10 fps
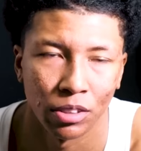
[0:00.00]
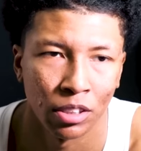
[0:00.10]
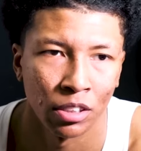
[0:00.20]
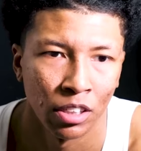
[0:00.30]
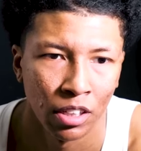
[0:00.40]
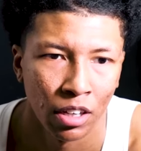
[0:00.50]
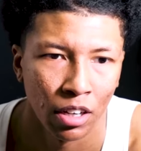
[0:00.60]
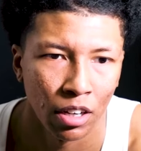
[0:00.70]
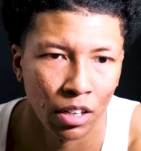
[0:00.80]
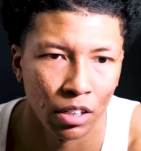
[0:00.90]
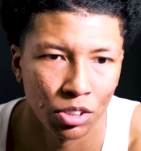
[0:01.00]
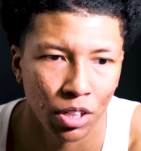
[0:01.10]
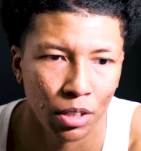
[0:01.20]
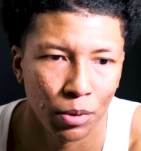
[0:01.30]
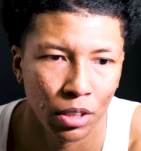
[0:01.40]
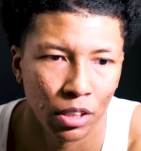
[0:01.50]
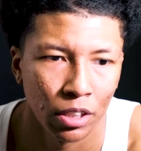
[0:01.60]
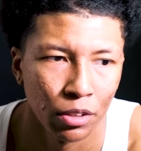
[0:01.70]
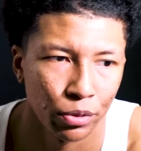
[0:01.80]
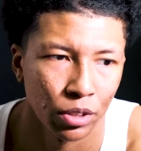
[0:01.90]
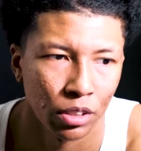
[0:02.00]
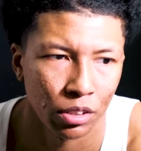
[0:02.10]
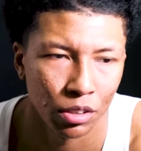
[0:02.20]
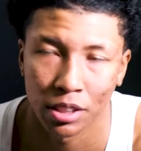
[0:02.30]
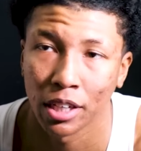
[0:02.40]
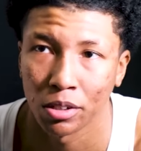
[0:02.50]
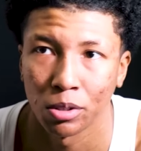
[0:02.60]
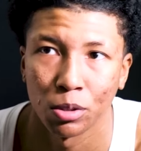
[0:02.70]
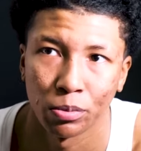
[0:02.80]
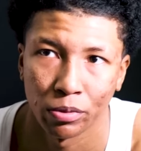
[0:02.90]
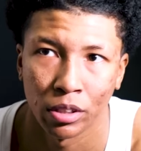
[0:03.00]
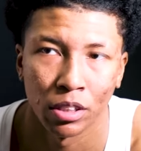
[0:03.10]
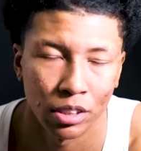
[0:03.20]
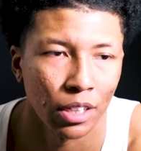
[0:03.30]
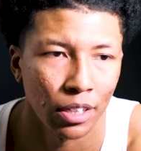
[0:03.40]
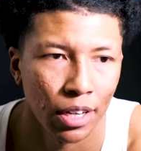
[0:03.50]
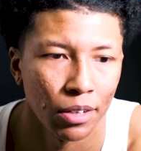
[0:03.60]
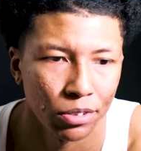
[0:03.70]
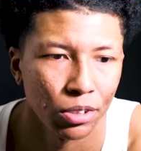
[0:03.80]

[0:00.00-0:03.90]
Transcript: this memorabilia of Marjon Beauchamp. And she goes, oh, that's like my son,